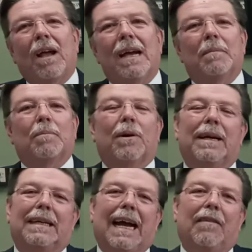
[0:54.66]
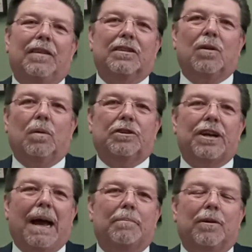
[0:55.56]
and break down this whole
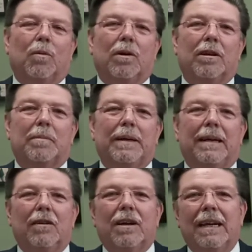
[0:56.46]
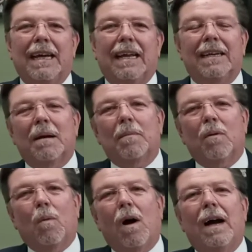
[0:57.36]
chapter. We're going to be looking at
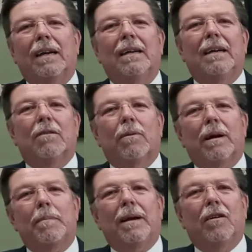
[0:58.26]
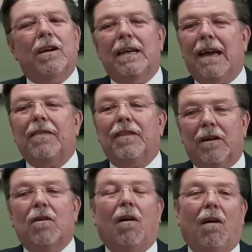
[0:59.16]
number one, we're going to be looking at the
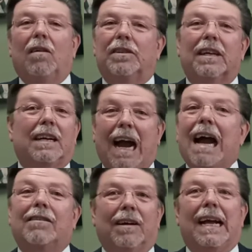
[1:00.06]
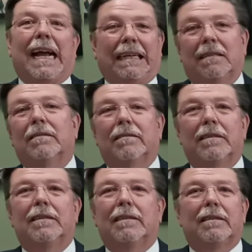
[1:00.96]
call to congregate.
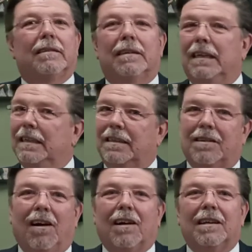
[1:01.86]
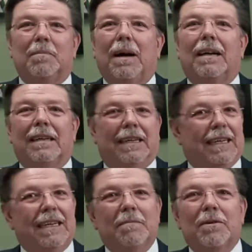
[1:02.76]
He's talking about
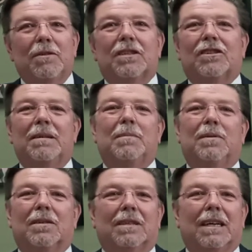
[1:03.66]
getting them to assemble,